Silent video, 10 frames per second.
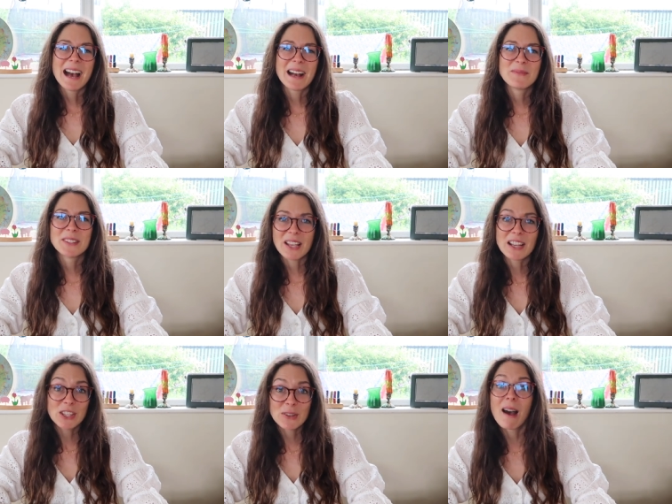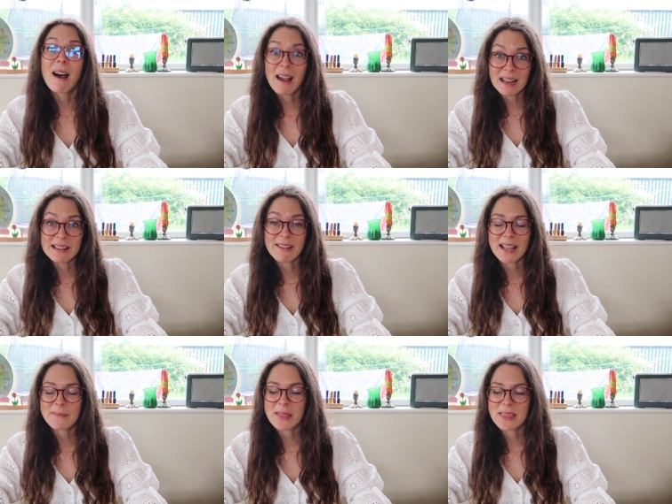Um, so I do highly
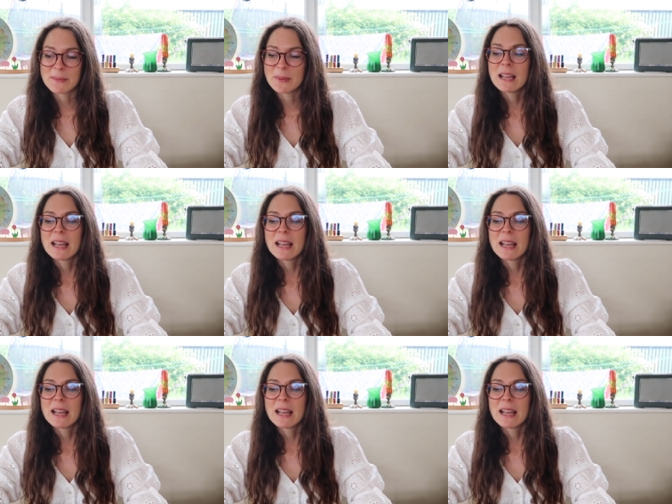recommend them.